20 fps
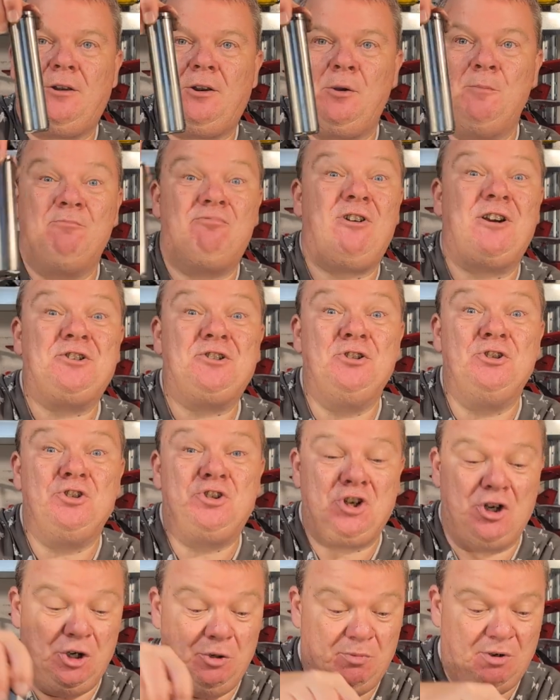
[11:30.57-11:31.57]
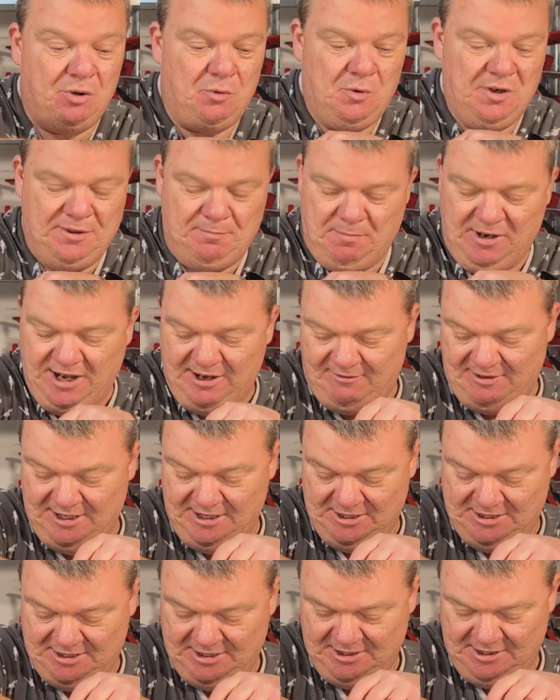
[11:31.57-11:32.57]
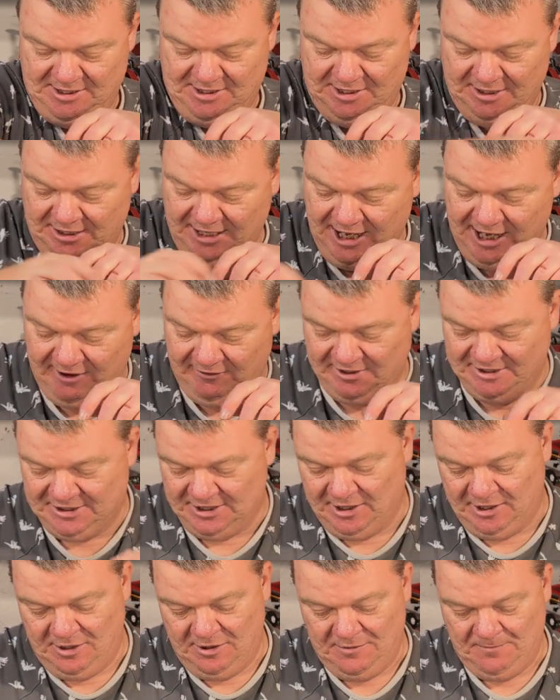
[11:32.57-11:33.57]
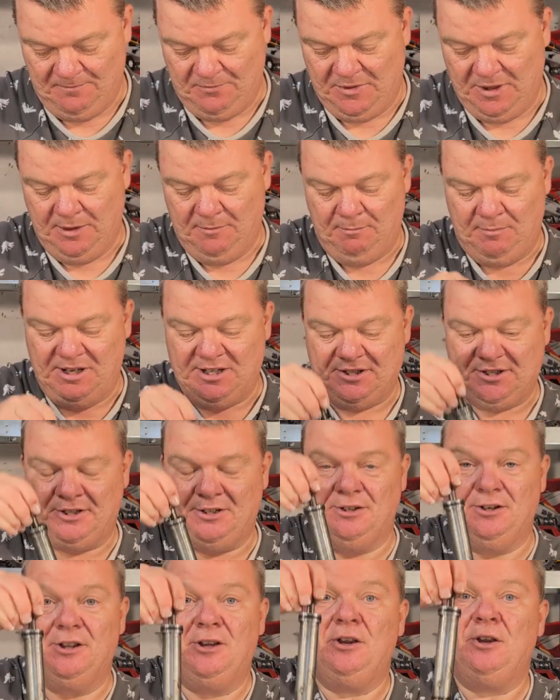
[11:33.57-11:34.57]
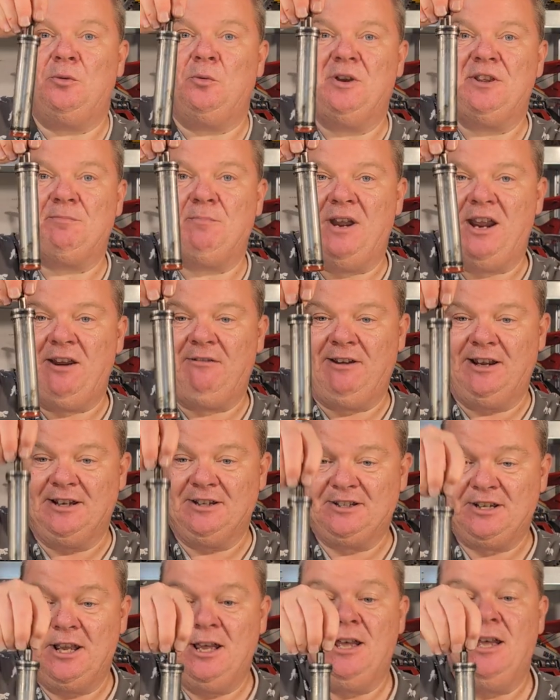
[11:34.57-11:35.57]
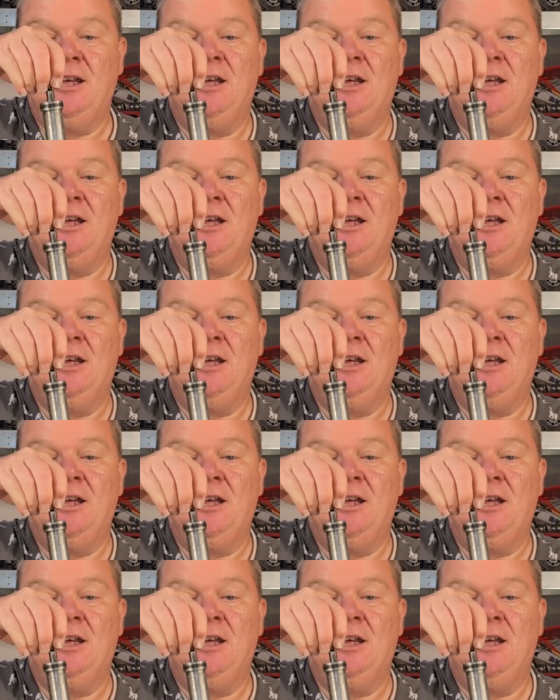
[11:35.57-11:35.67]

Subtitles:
compression tube with bearings, and here is our piston with bearings.